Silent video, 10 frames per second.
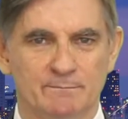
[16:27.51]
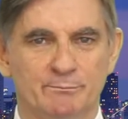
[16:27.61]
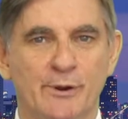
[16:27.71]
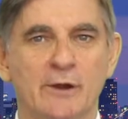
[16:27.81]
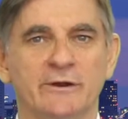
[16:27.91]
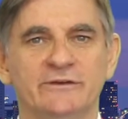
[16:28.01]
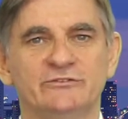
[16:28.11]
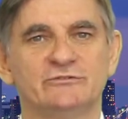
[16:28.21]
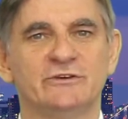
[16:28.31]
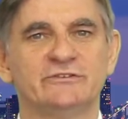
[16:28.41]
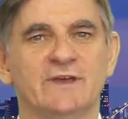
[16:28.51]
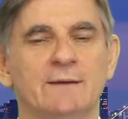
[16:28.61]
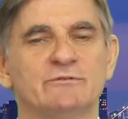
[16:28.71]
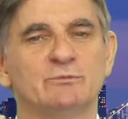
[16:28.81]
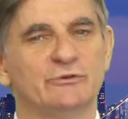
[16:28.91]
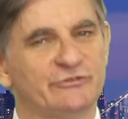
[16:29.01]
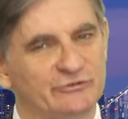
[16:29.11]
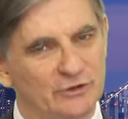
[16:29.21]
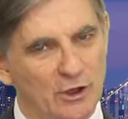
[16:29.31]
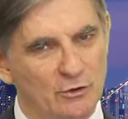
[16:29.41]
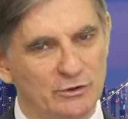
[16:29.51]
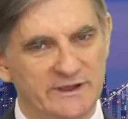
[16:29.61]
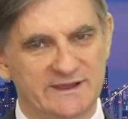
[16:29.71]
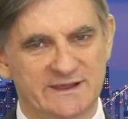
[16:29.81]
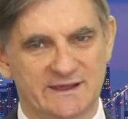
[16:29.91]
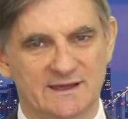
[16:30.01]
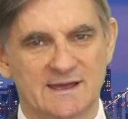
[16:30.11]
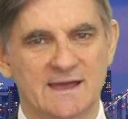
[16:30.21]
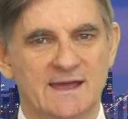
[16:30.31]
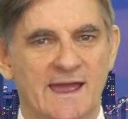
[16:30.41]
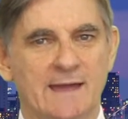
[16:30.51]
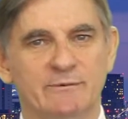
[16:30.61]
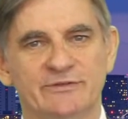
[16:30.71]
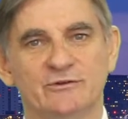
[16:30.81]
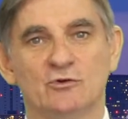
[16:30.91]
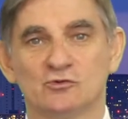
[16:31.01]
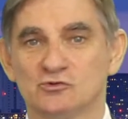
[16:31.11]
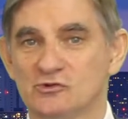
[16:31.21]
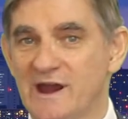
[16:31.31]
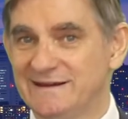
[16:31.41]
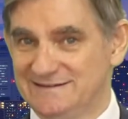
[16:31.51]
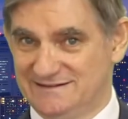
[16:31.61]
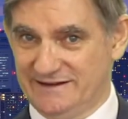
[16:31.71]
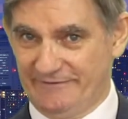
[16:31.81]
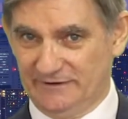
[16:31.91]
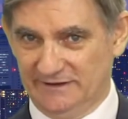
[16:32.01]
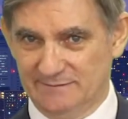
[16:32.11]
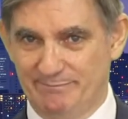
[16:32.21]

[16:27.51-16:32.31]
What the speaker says: Progress just comes more slowly here and with great difficulty.